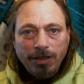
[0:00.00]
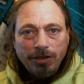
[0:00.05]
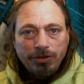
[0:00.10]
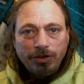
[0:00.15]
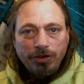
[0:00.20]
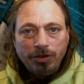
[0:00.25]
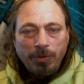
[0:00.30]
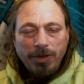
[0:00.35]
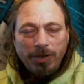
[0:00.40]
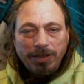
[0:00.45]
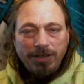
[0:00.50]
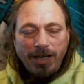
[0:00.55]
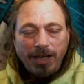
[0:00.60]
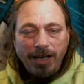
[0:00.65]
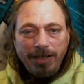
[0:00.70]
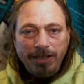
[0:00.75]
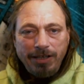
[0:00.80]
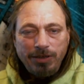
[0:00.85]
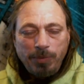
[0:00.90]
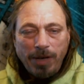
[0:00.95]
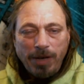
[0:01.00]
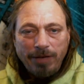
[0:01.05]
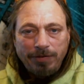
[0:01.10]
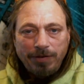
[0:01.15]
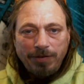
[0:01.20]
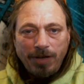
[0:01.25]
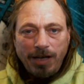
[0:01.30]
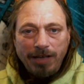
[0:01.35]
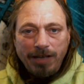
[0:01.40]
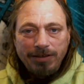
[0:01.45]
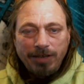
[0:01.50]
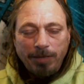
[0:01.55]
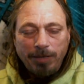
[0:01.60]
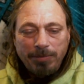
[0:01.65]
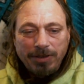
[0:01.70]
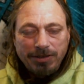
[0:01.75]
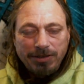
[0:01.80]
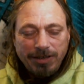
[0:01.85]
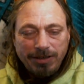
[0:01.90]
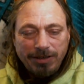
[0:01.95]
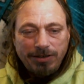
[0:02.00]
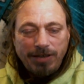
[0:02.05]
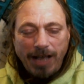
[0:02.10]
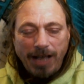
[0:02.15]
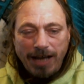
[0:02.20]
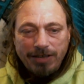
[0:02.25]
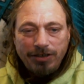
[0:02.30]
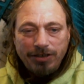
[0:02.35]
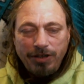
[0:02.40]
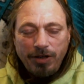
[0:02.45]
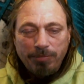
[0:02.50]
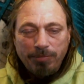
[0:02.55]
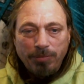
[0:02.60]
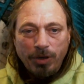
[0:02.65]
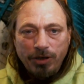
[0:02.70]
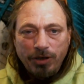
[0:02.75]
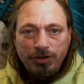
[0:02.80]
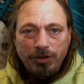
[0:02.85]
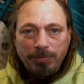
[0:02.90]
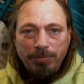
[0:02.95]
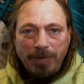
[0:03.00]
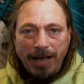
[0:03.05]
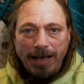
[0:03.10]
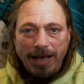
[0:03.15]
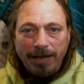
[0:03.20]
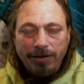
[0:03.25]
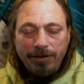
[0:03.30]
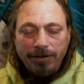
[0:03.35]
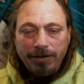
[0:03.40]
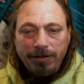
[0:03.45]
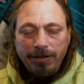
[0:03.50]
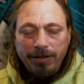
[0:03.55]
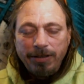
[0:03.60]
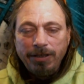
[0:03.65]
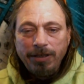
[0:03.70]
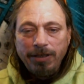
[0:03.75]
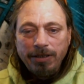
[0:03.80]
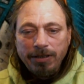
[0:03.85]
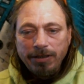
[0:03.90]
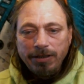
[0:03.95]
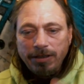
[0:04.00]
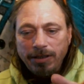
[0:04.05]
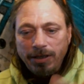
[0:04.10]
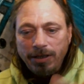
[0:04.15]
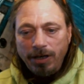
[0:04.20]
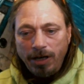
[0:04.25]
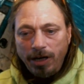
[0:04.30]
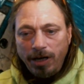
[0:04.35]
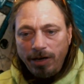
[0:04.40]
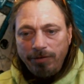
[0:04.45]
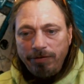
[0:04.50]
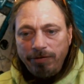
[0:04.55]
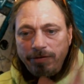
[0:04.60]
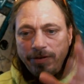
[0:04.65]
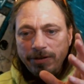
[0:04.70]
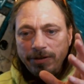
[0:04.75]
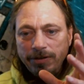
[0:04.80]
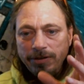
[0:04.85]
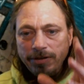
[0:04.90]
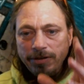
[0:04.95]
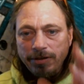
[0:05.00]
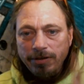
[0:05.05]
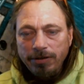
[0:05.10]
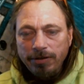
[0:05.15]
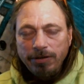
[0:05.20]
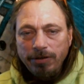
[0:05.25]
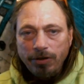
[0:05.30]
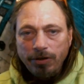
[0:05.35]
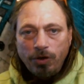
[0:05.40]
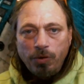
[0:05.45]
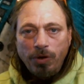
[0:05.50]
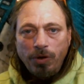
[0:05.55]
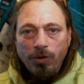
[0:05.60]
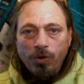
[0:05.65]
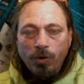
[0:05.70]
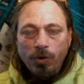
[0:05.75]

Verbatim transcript: So you want to tie these wet flies up, because it's actually the merger pattern of The Quill